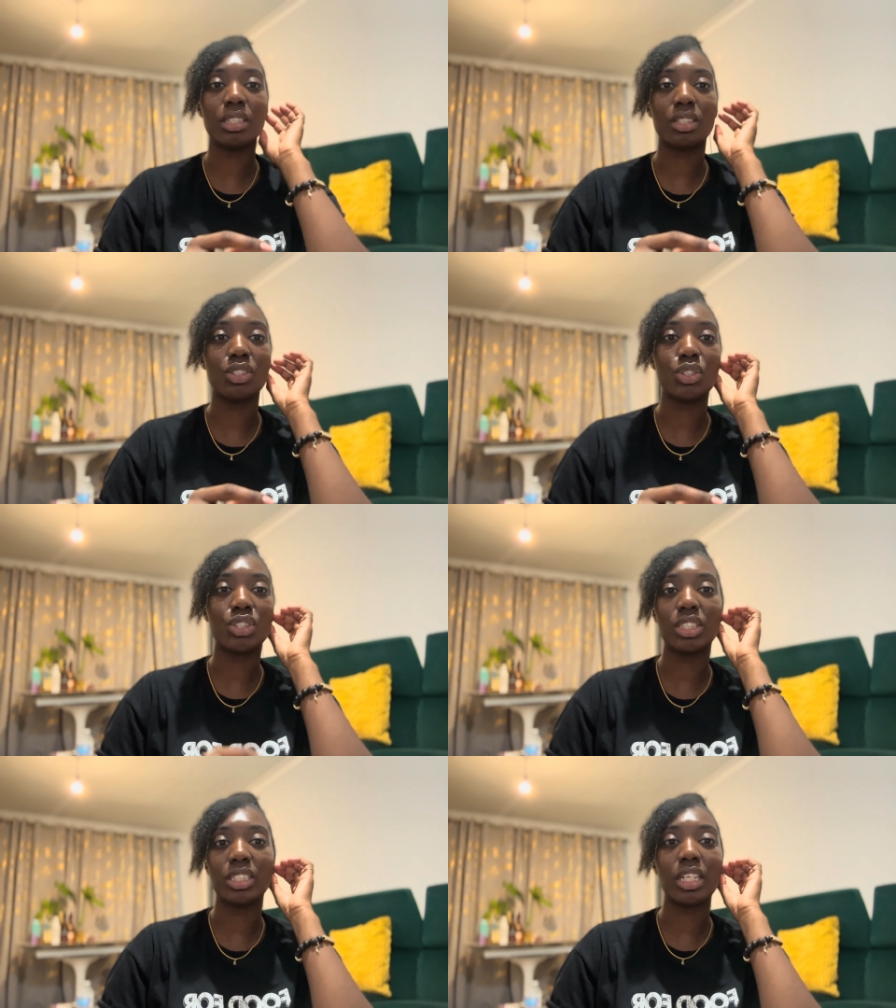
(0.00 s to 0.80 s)
could not
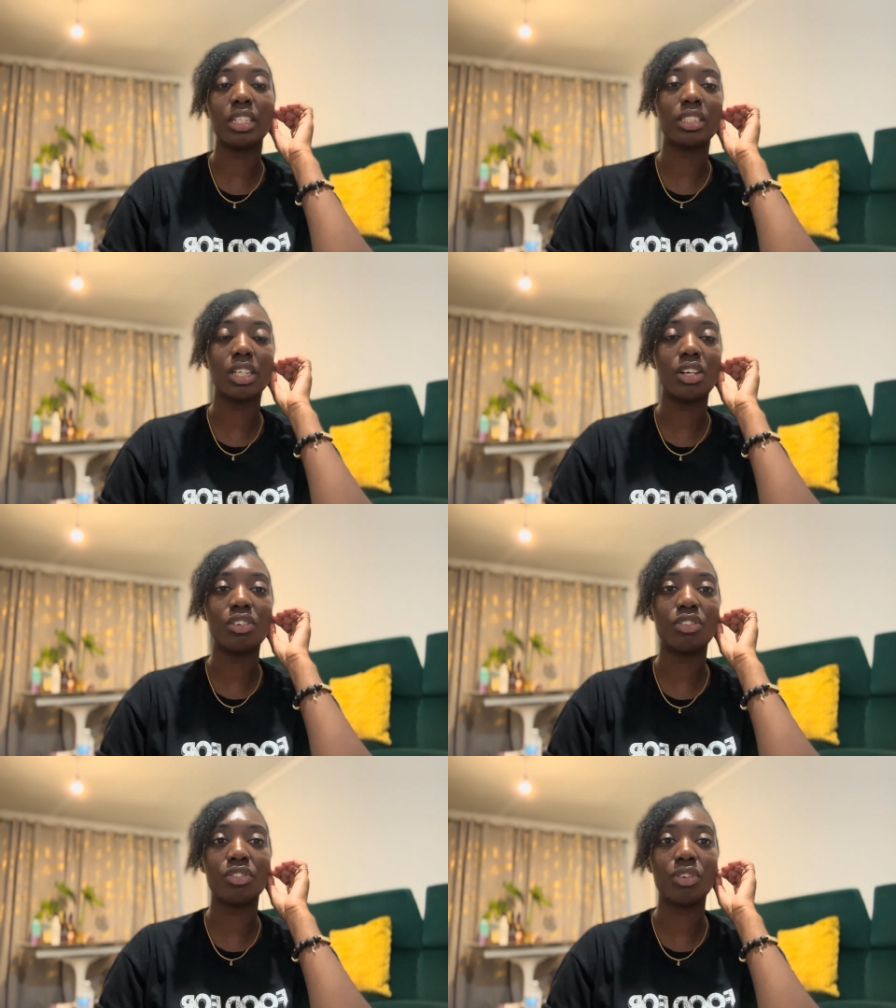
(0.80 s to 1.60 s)
sustain
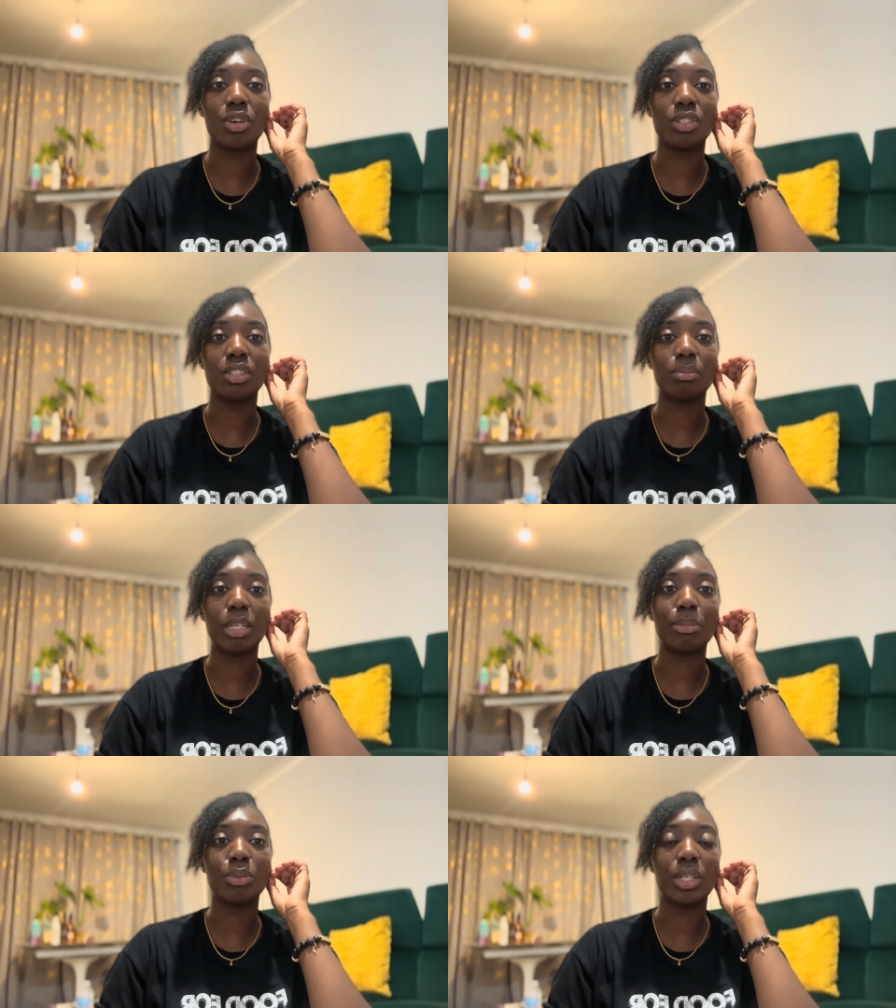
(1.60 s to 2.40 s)
itself on
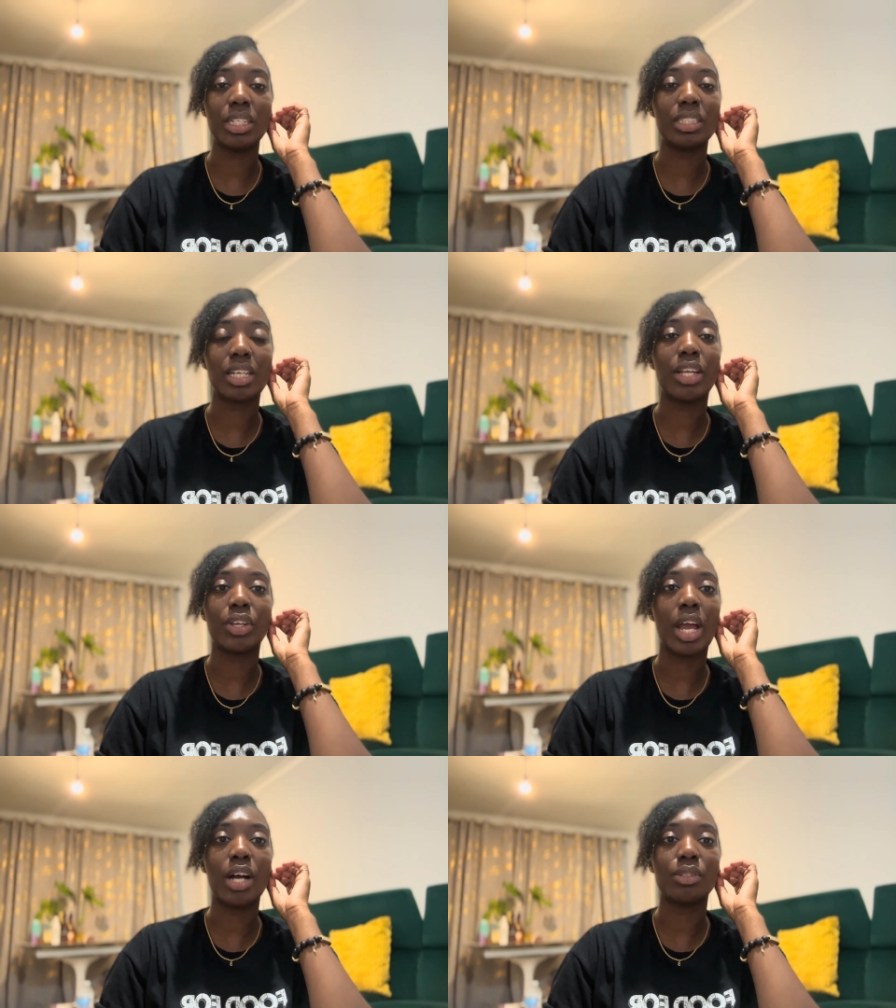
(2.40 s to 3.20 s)
people inside
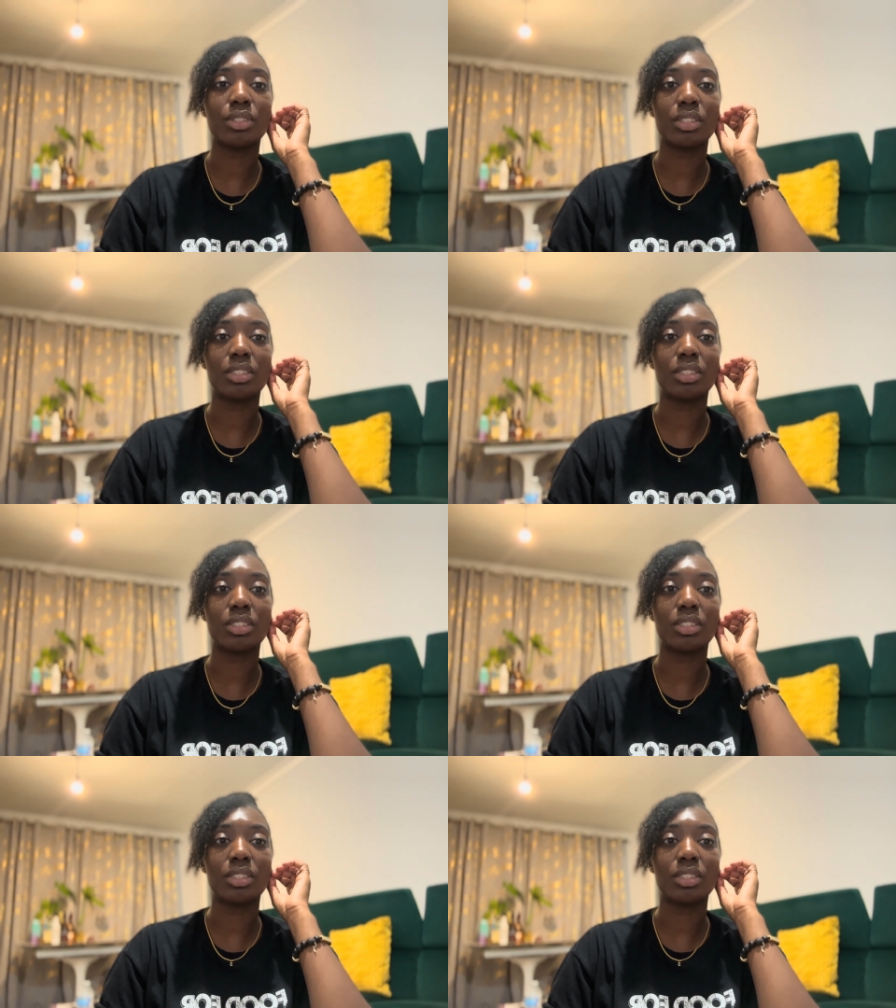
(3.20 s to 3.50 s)
the house.